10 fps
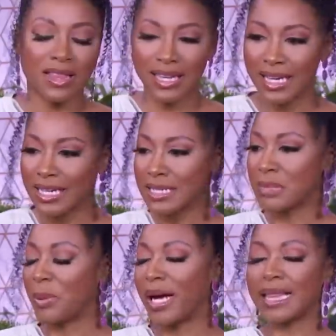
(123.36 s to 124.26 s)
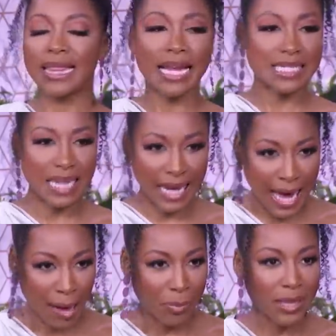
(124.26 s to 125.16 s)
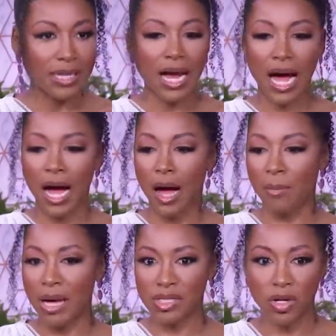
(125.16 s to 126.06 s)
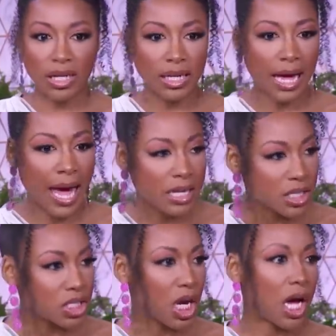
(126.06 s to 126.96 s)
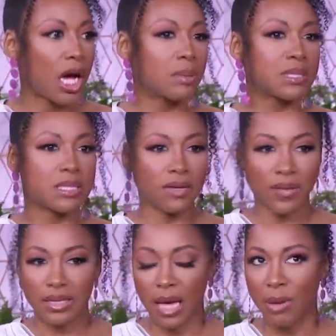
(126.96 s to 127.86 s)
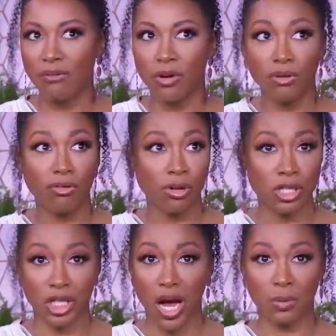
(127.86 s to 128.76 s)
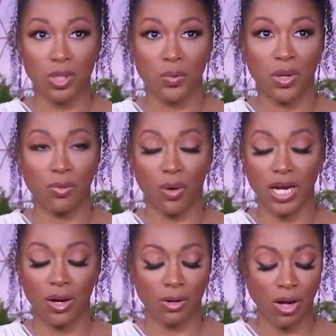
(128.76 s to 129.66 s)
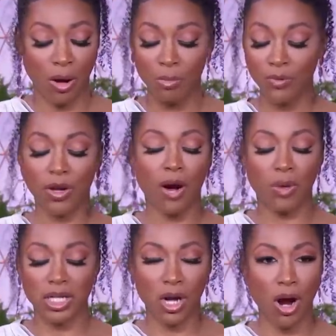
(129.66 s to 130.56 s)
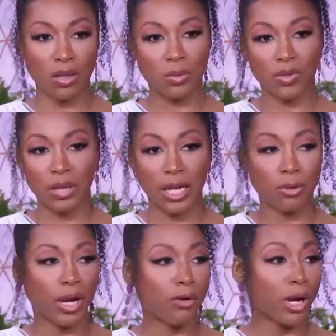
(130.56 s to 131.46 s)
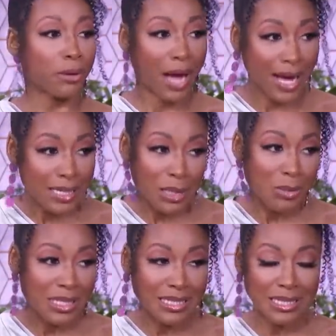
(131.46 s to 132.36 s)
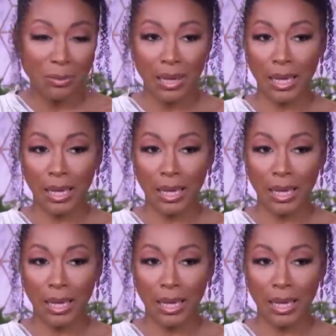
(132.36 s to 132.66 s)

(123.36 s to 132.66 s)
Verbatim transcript: of the things, but that did not happen. Um, I started getting acting jobs and stuff like that. My very first job was with Ray, a movie called Rage in Harlem with the late great Gregory Hines. I was in oh, the scene